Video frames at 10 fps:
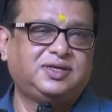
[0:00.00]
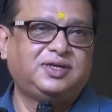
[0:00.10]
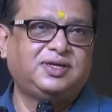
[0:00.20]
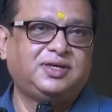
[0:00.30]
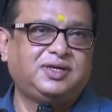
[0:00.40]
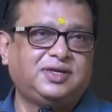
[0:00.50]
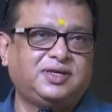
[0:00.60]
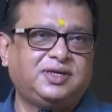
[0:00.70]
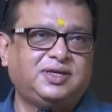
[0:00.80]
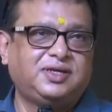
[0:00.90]

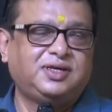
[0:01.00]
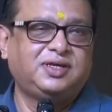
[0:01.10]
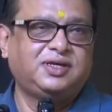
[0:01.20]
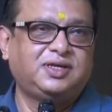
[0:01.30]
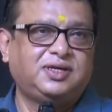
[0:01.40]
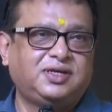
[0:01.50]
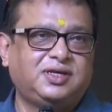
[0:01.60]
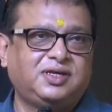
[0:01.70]
No one is speaking in this clip.